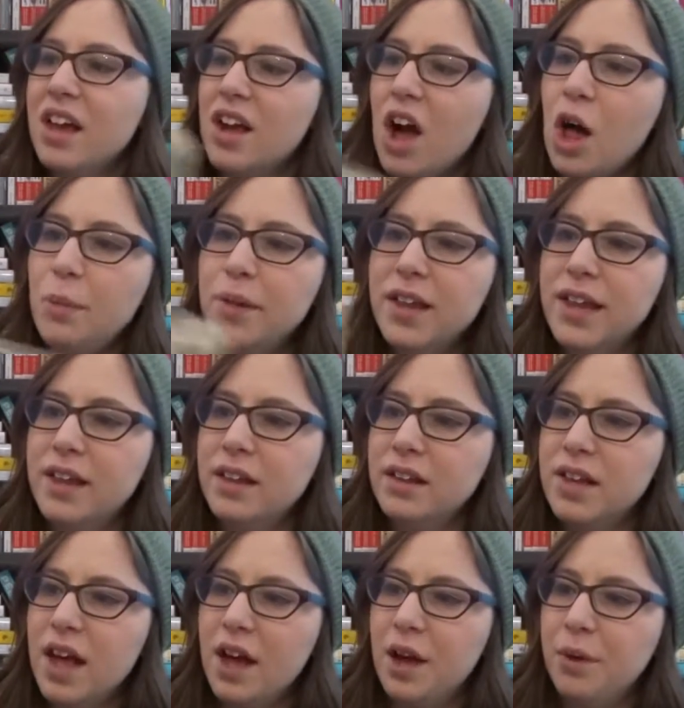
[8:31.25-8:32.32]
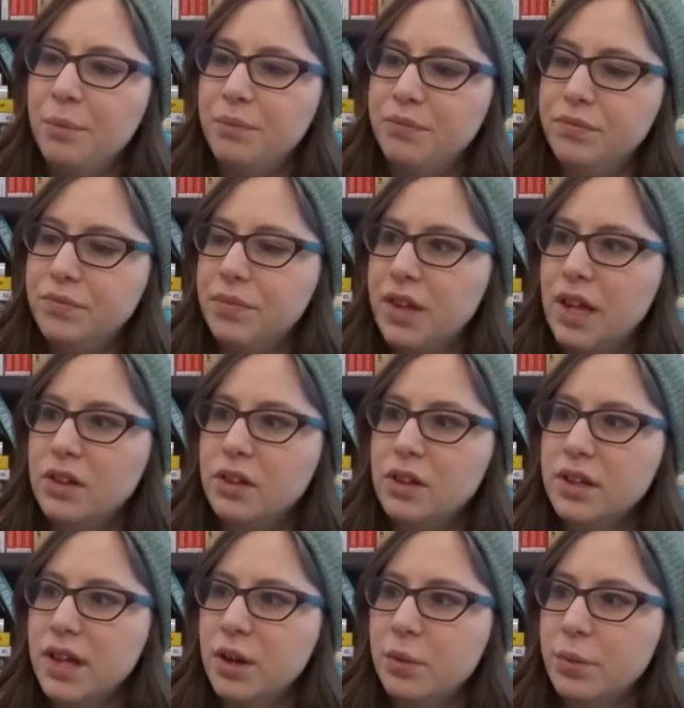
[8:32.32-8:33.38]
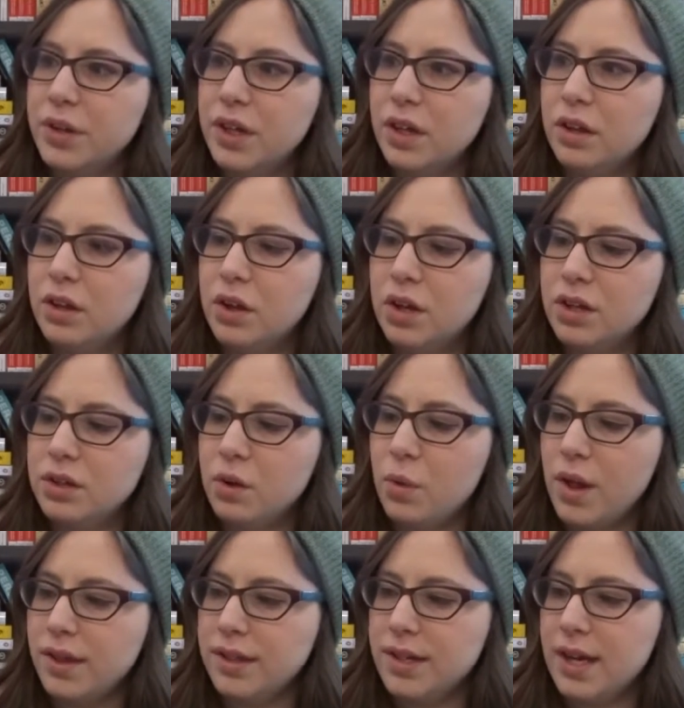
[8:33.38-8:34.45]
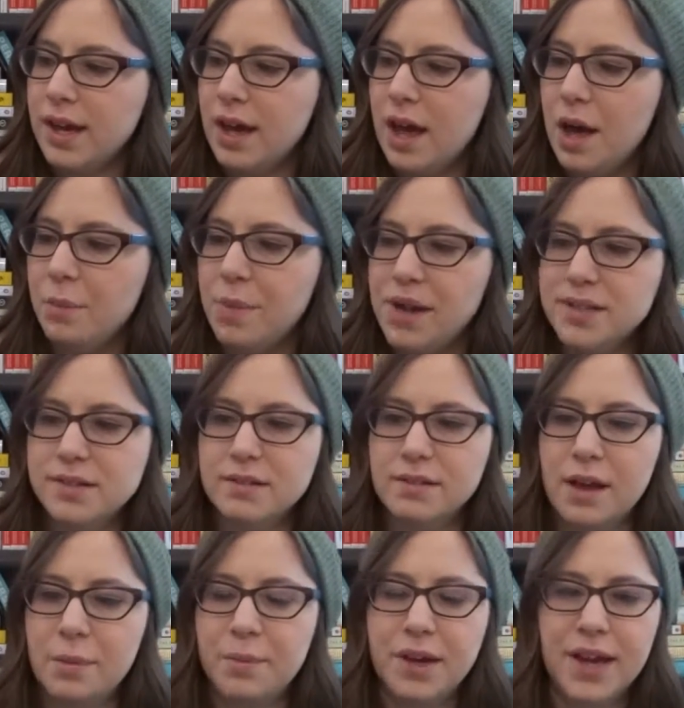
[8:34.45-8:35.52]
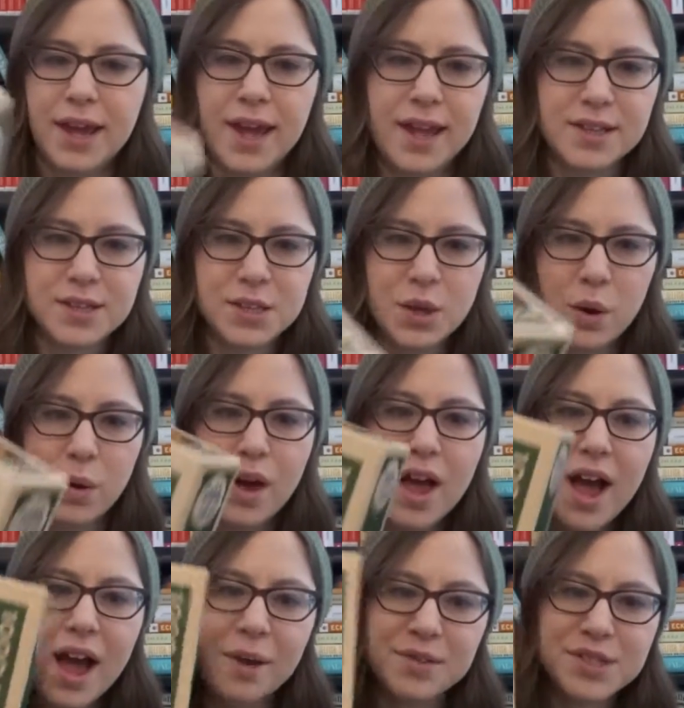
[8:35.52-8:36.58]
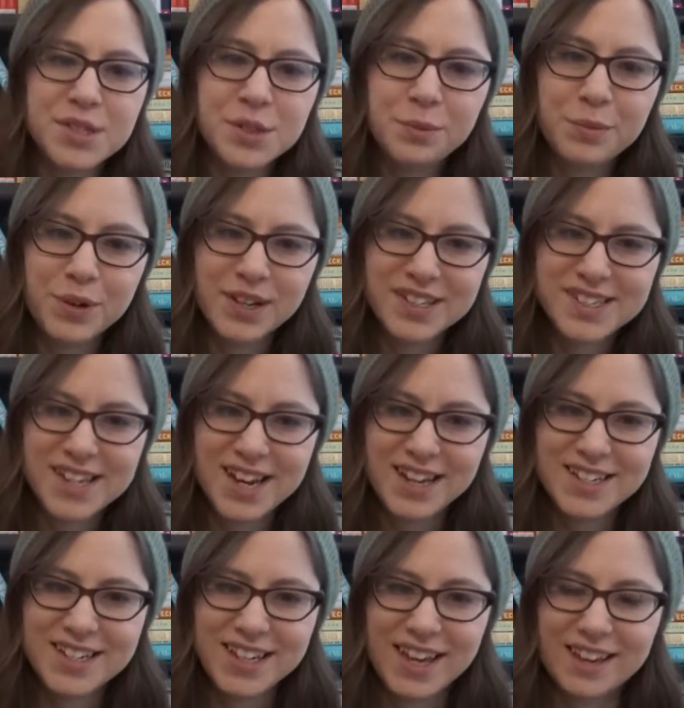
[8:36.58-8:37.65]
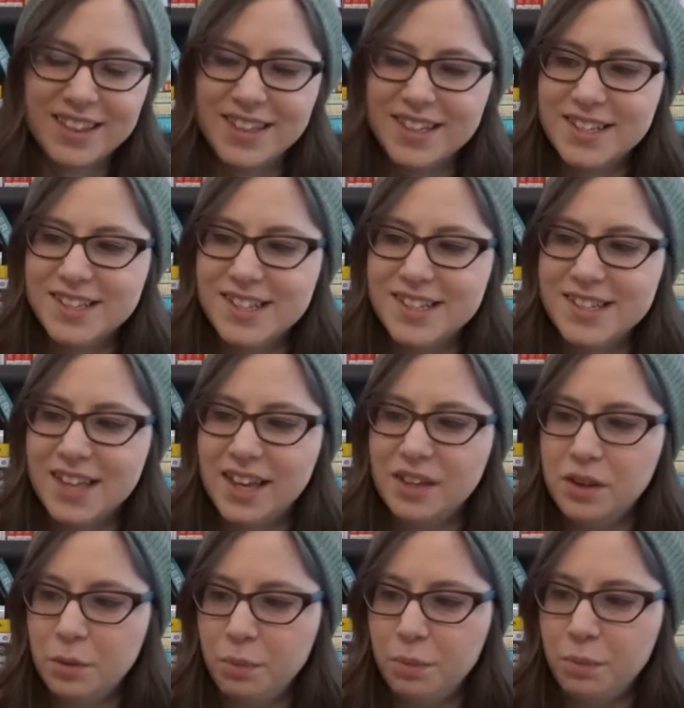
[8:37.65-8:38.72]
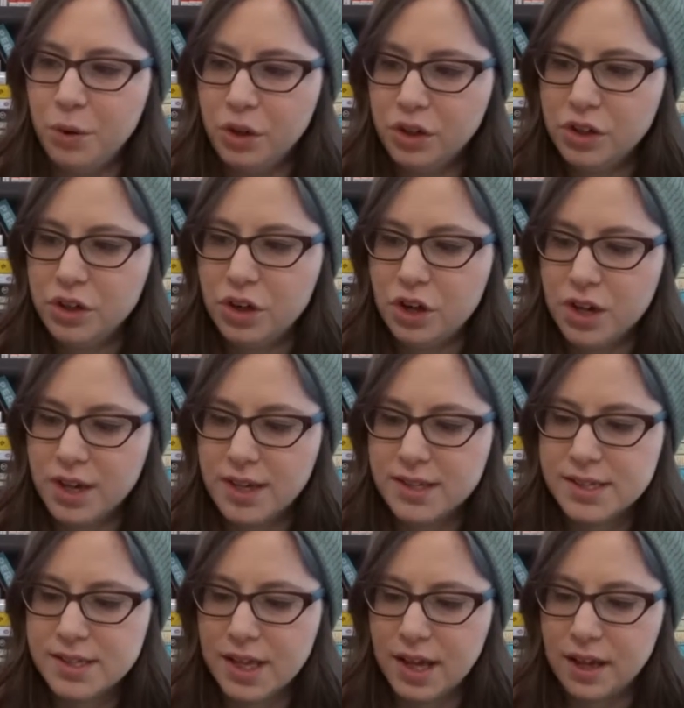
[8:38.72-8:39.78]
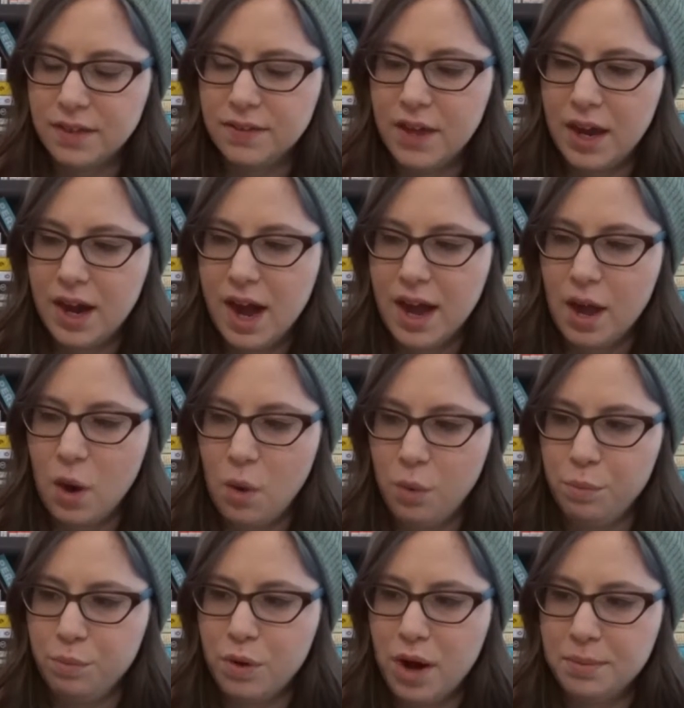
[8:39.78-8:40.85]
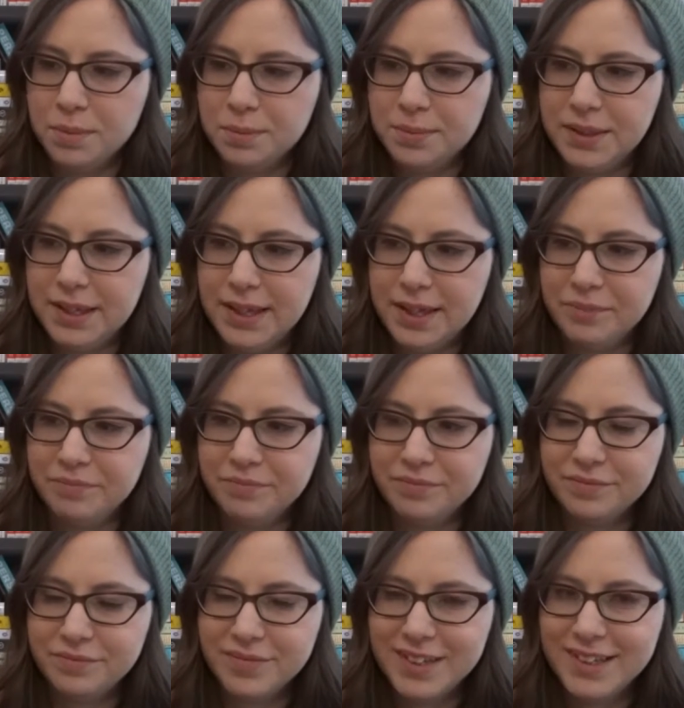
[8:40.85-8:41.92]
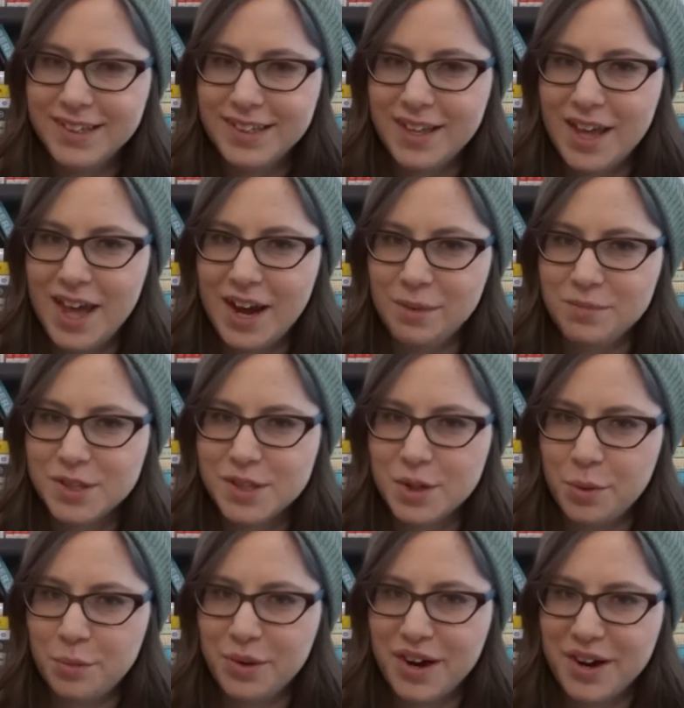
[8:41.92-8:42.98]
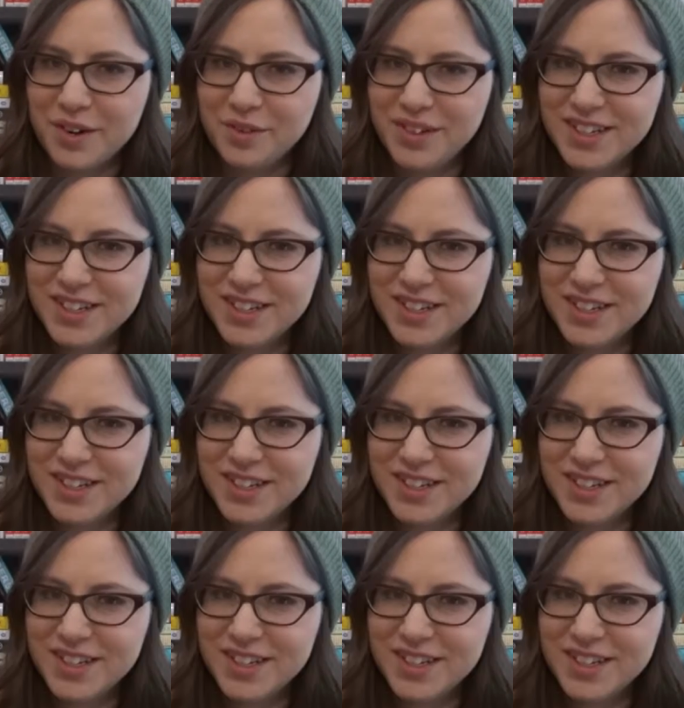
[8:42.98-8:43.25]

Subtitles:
Cobble Hill, they look like a really good quality puzzle company, and so I was super excited to get this. It's like the book nerdiest thing that I own probably, and I'm so proud of